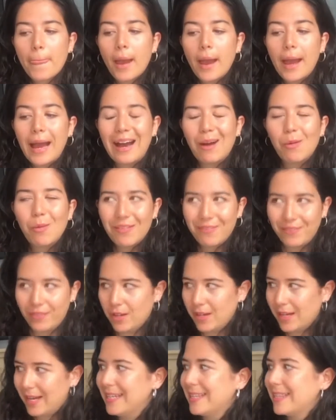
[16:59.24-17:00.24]

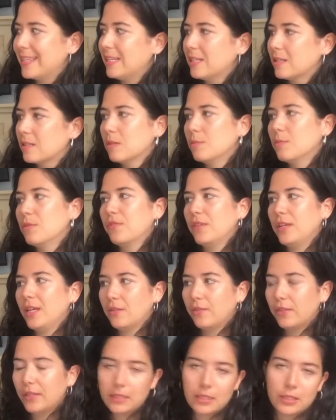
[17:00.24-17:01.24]
However, I think some of the
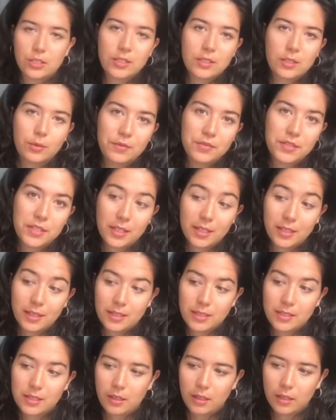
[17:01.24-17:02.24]
advantages that we've seen in
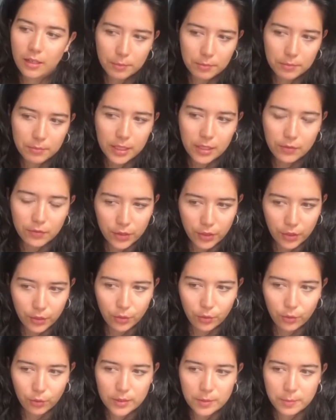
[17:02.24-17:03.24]
this time, even
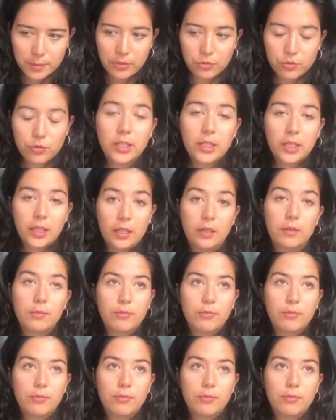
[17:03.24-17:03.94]
though it's been tricky